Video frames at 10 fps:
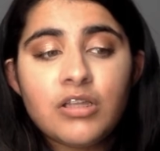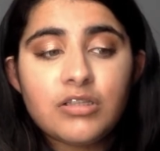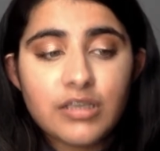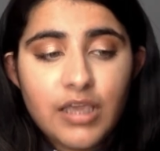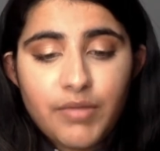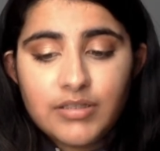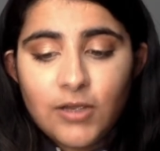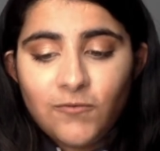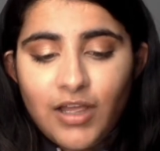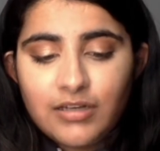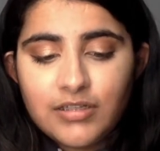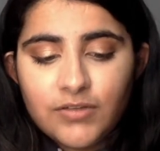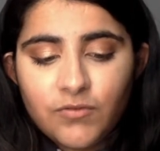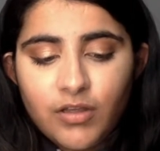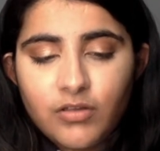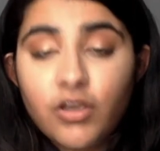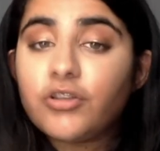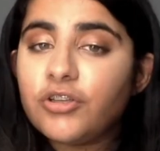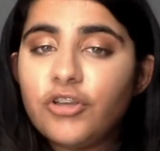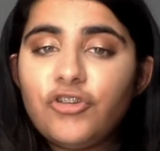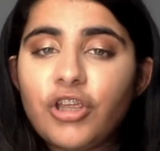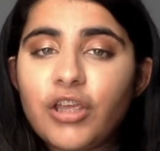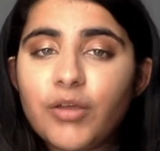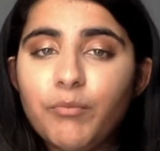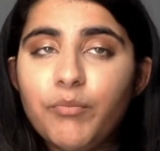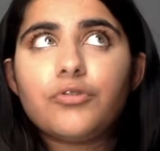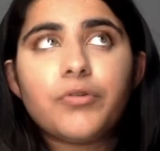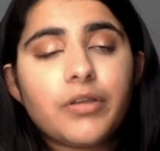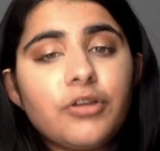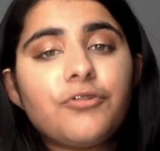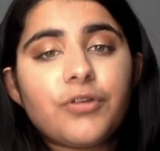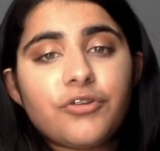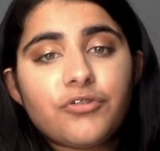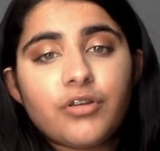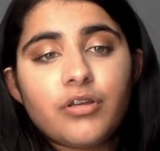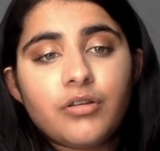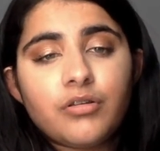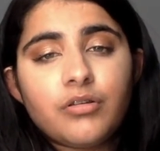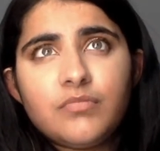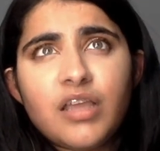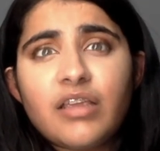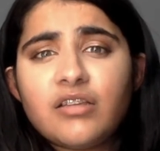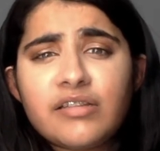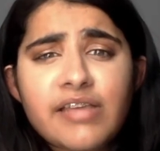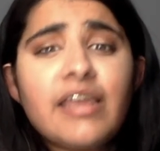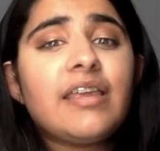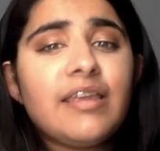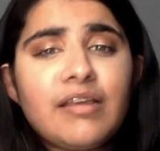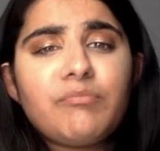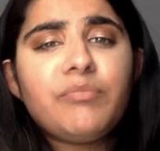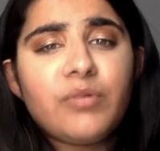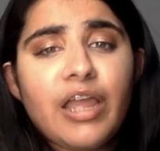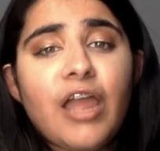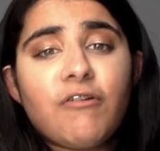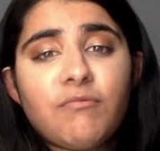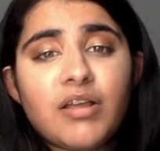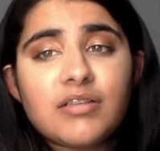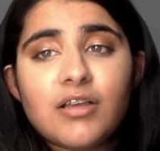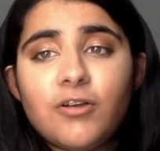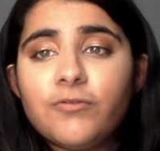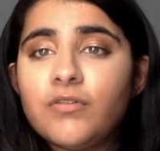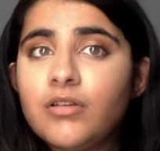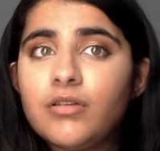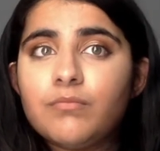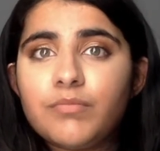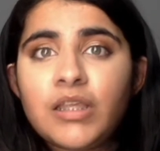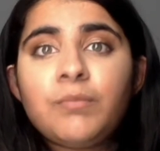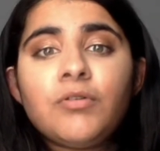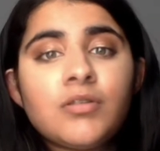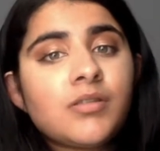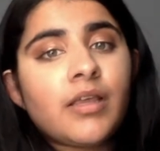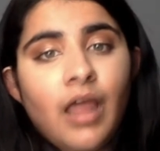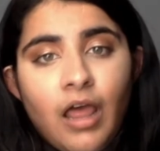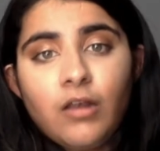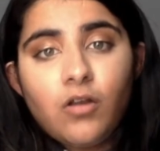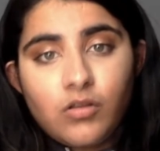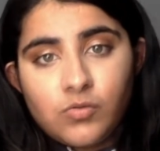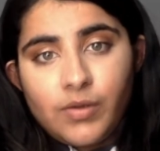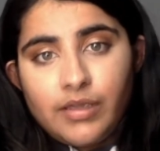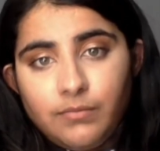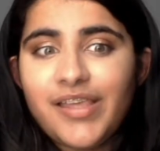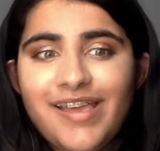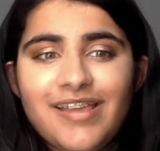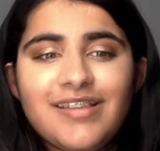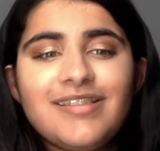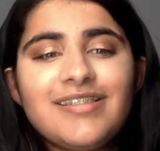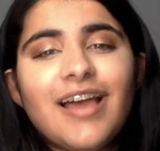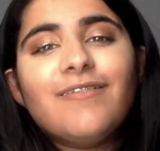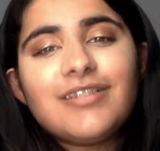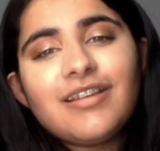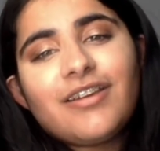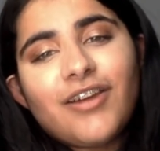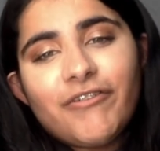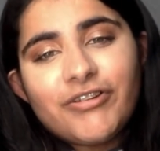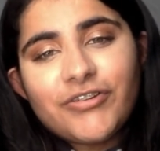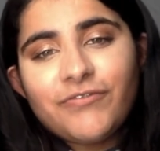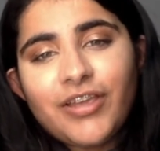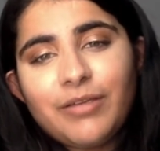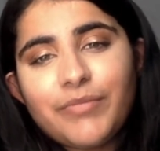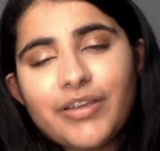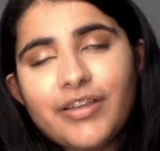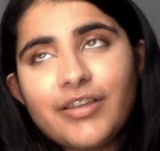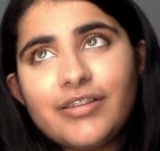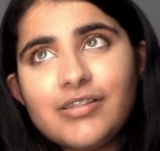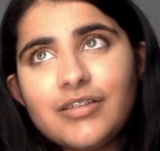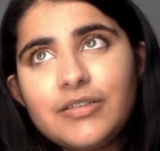to get myself active and go to the gym, doing nutrition, like taking care of myself. People said I had lost weight, and that was an encouraging thing because